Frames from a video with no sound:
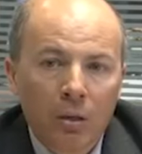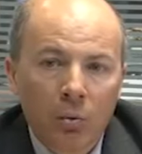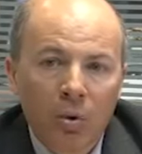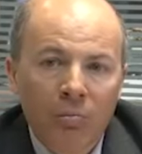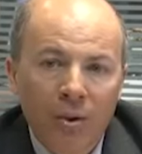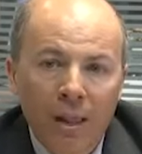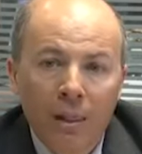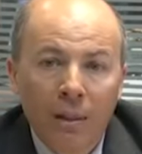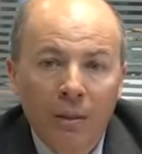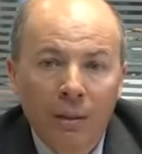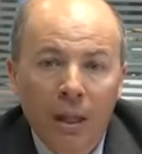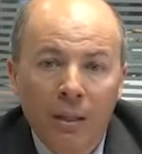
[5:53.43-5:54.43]
We feel
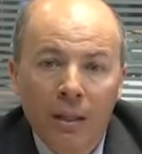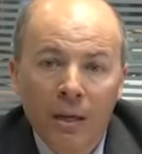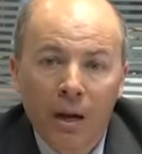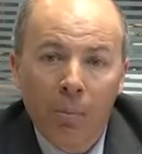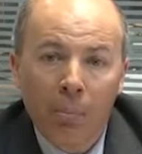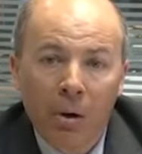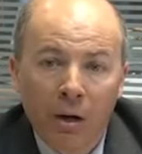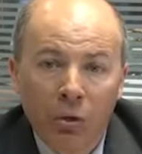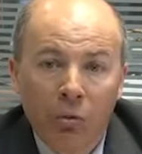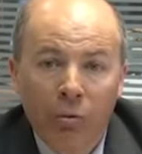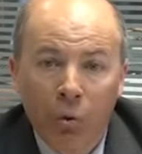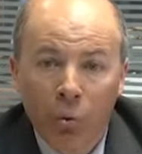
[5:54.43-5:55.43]
that they are part
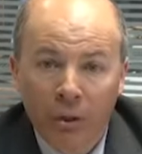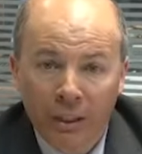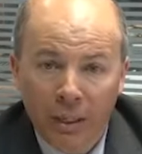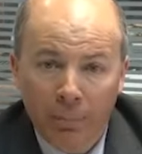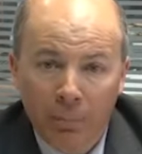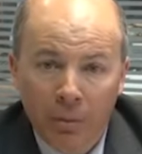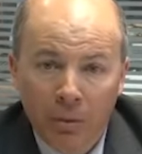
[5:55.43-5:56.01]
of our team.